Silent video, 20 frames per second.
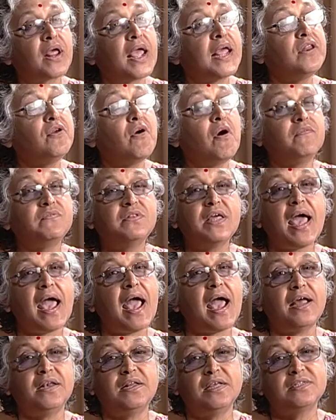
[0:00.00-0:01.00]
any of the
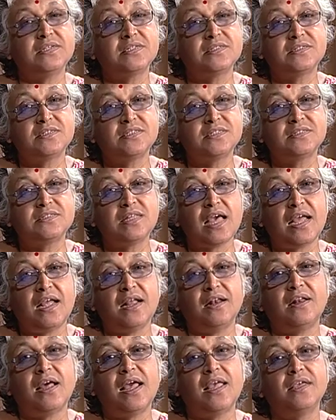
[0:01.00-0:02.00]
ad agencies that I
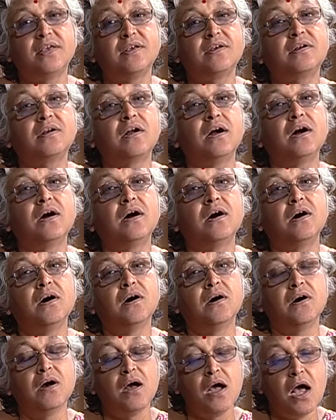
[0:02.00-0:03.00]
like
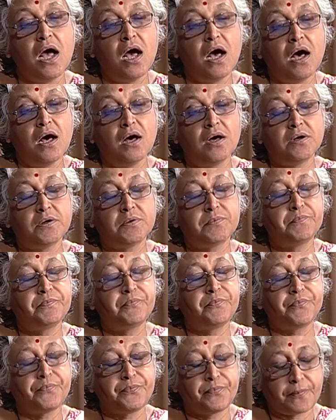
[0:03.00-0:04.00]
uh, uh,
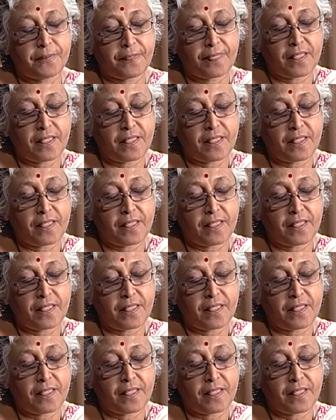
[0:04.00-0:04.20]
mm,